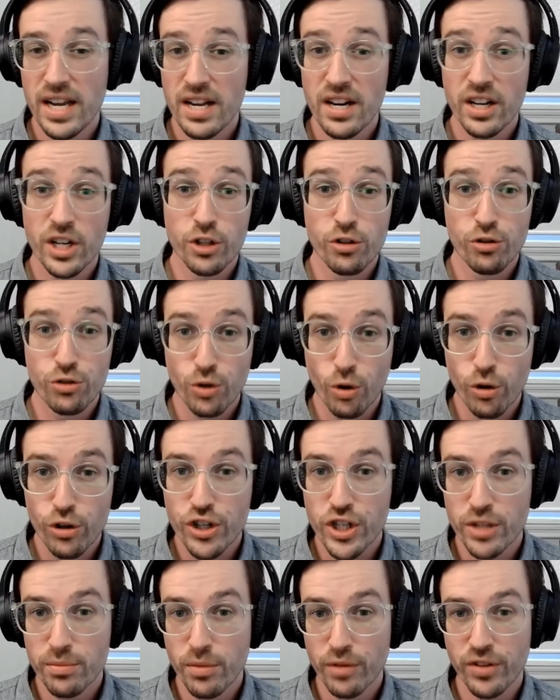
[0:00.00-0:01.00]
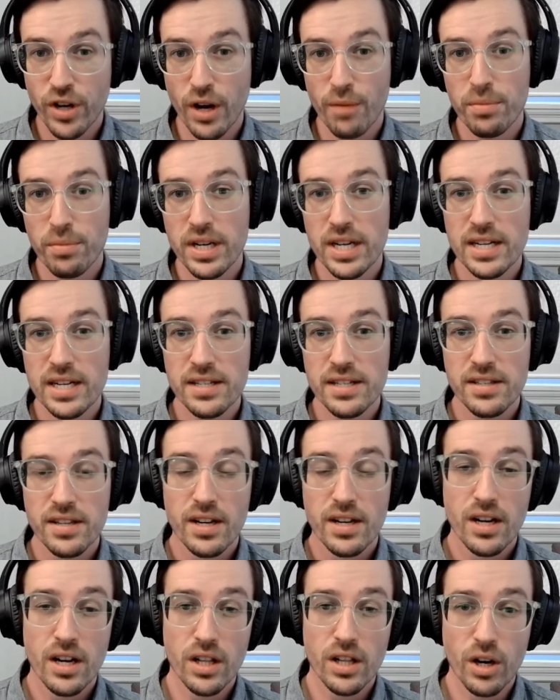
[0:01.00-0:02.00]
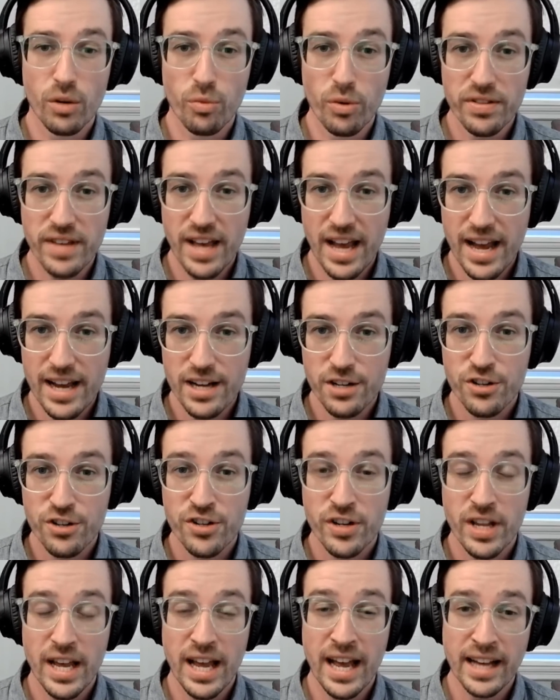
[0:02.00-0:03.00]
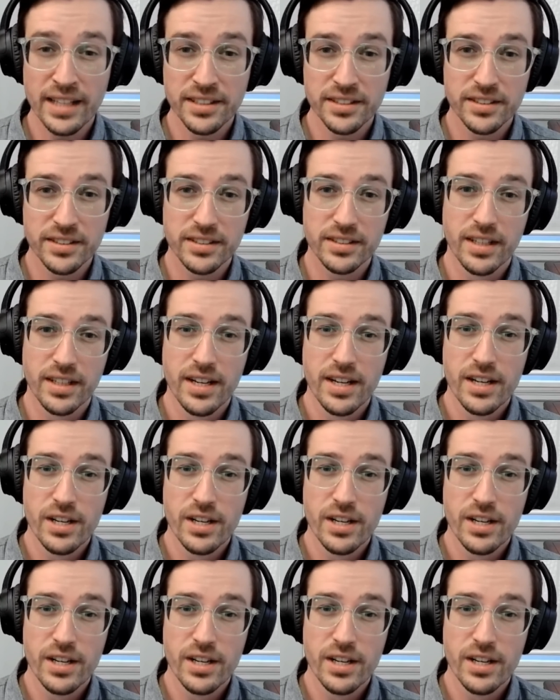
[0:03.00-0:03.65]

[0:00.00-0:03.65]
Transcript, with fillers: in a consortium of companies along with Hesh, Hess,